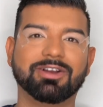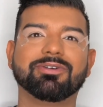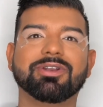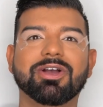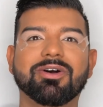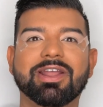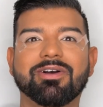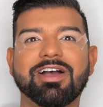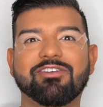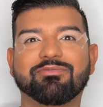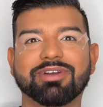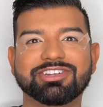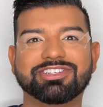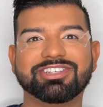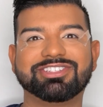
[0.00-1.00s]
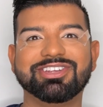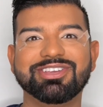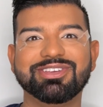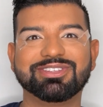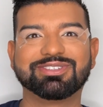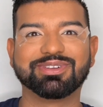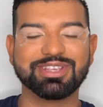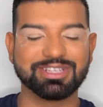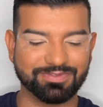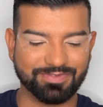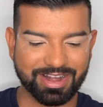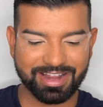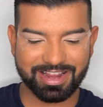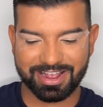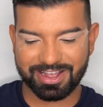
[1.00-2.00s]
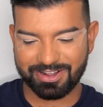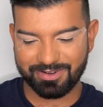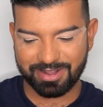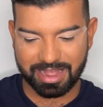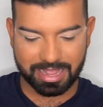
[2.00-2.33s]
oh no, I don't have brushes to use for this video.